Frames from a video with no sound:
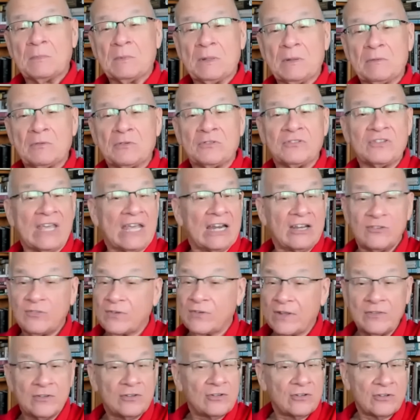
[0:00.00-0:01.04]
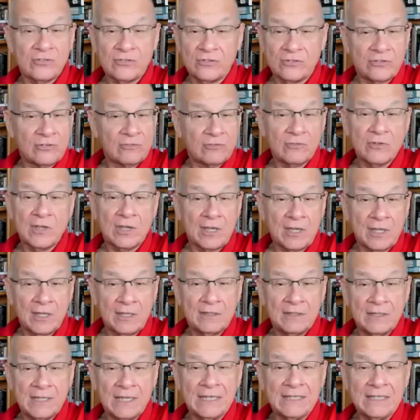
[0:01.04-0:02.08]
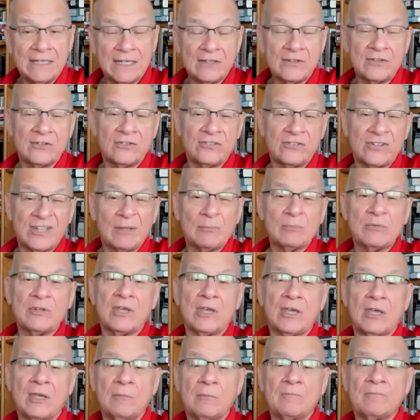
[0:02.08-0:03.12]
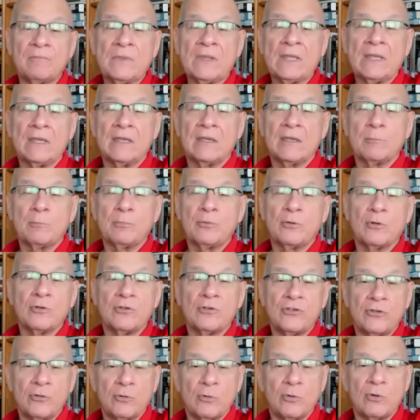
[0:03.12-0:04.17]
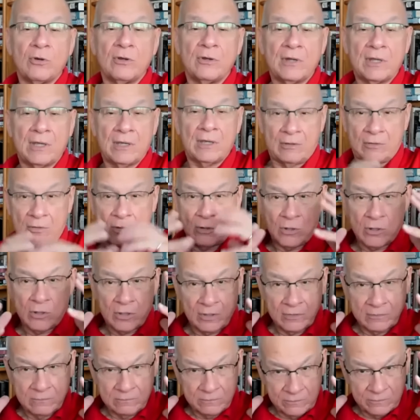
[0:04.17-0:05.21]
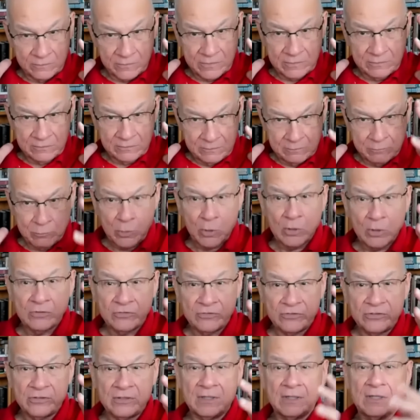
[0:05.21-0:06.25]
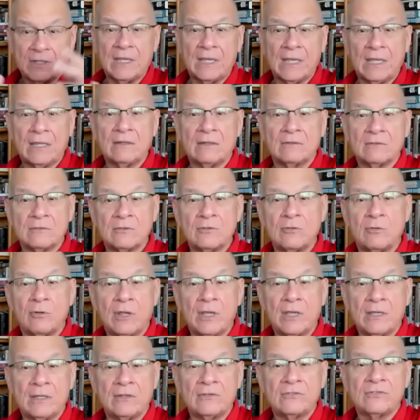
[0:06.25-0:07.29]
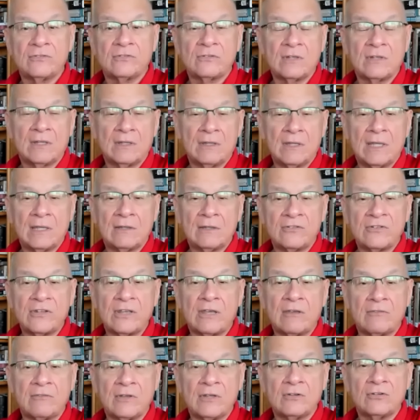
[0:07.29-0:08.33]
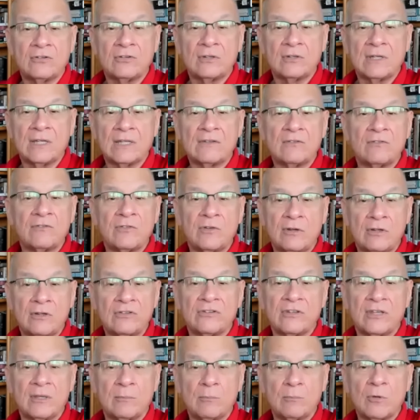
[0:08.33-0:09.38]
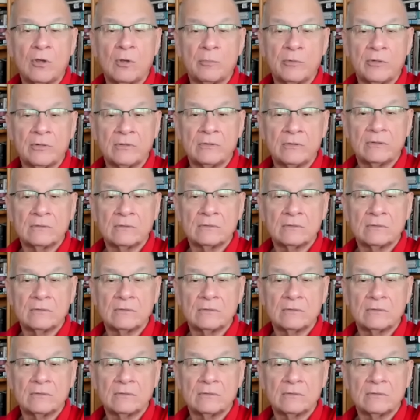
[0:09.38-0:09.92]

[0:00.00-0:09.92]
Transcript: satisfied the justice of God, and yet at the same time procured our mercy and grace and salvation at the very same moment.